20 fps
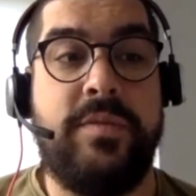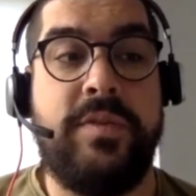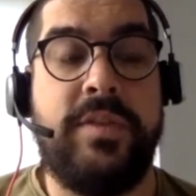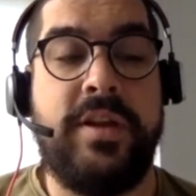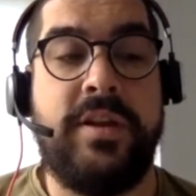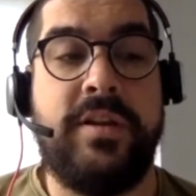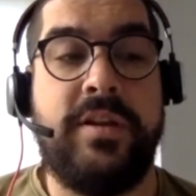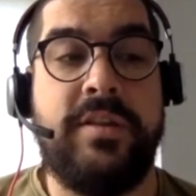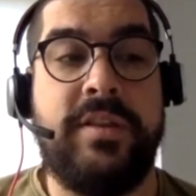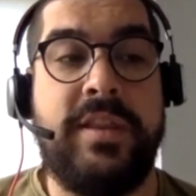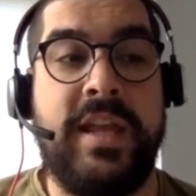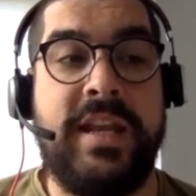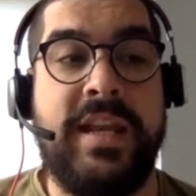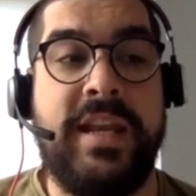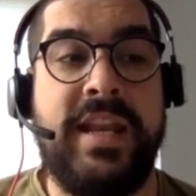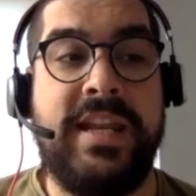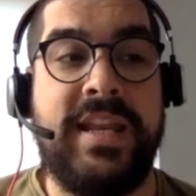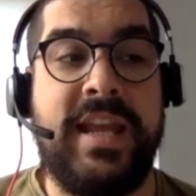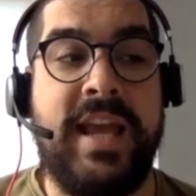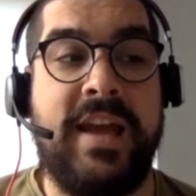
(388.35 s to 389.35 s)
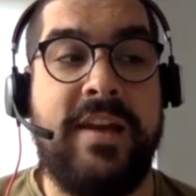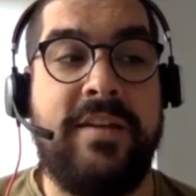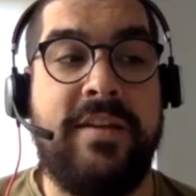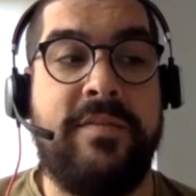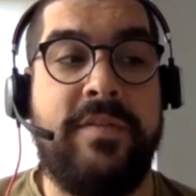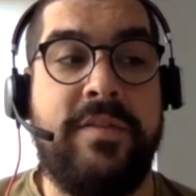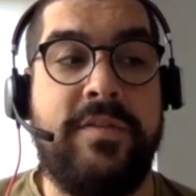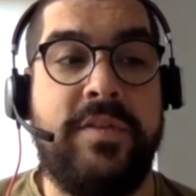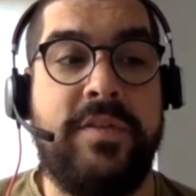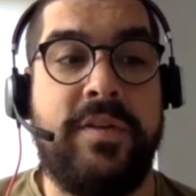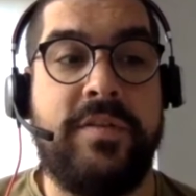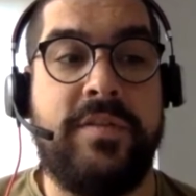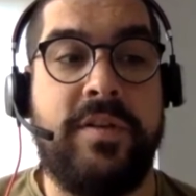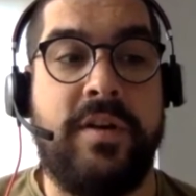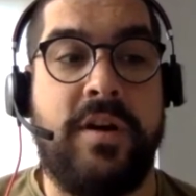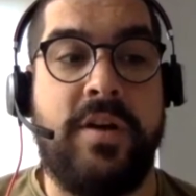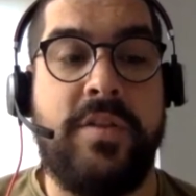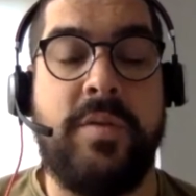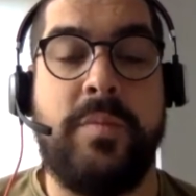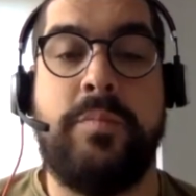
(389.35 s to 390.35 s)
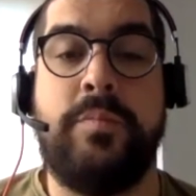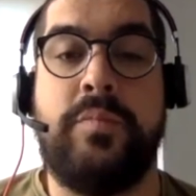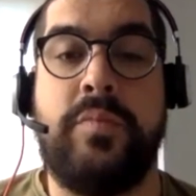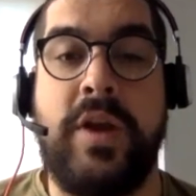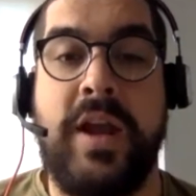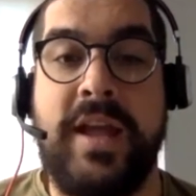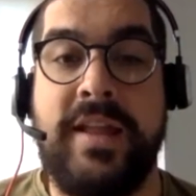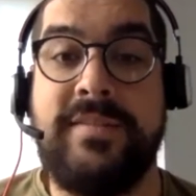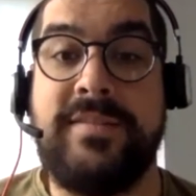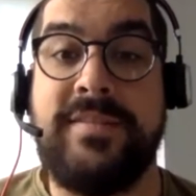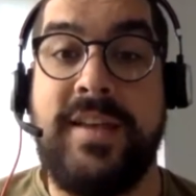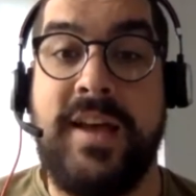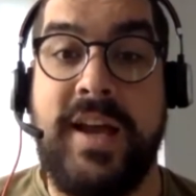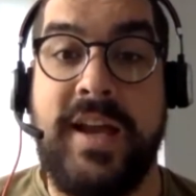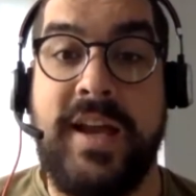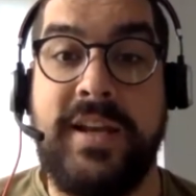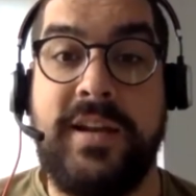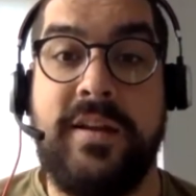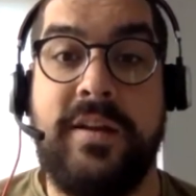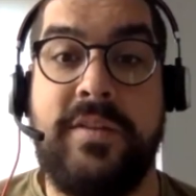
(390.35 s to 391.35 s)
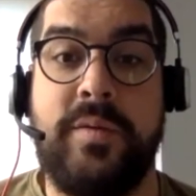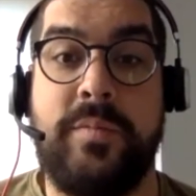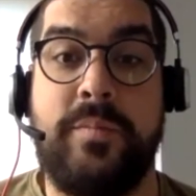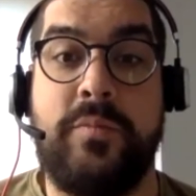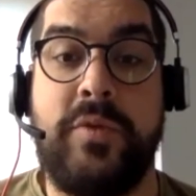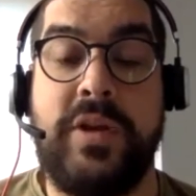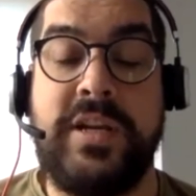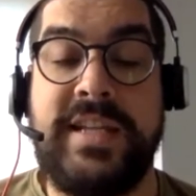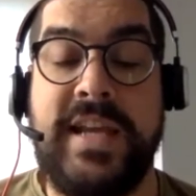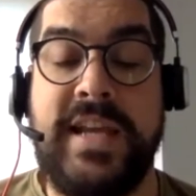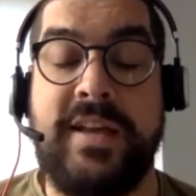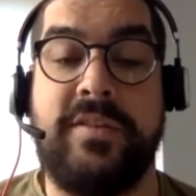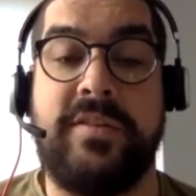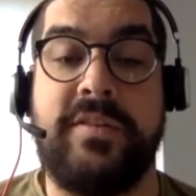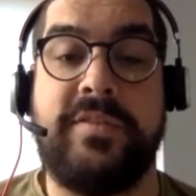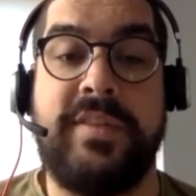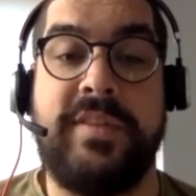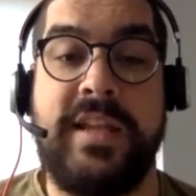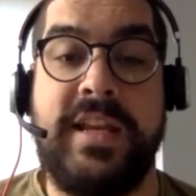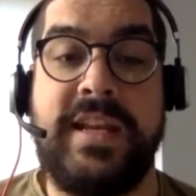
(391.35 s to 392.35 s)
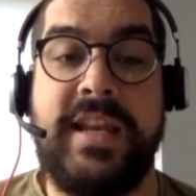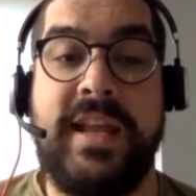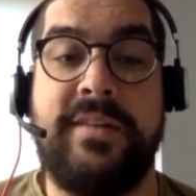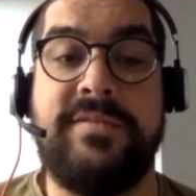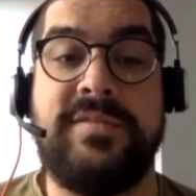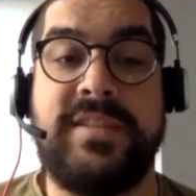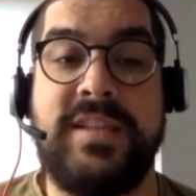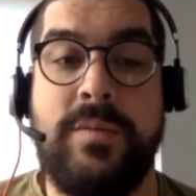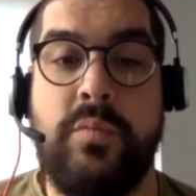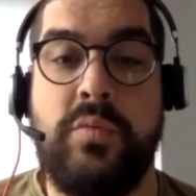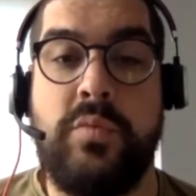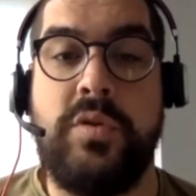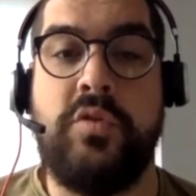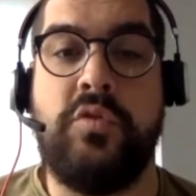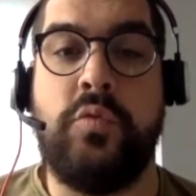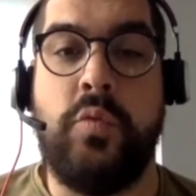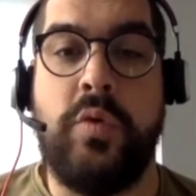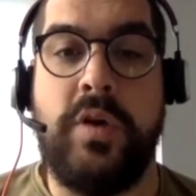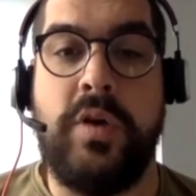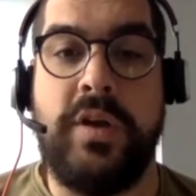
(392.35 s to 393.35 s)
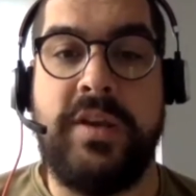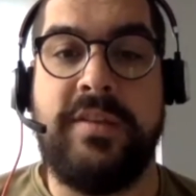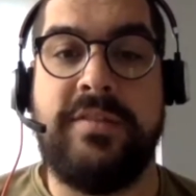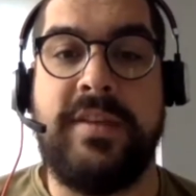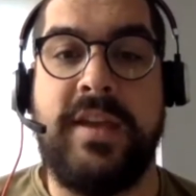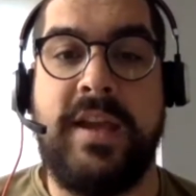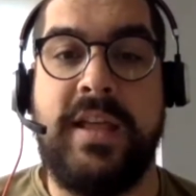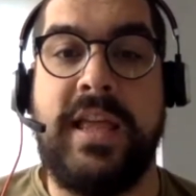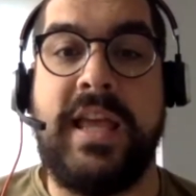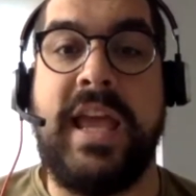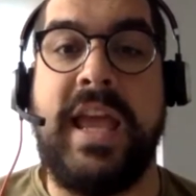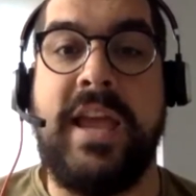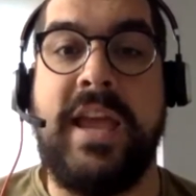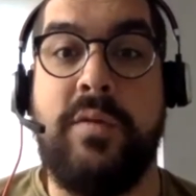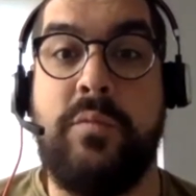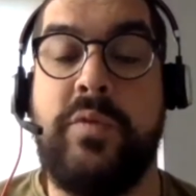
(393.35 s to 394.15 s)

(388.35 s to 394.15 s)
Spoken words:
they need to have on the brand side, on the retailers, they need to have someone who's willing to say, hey,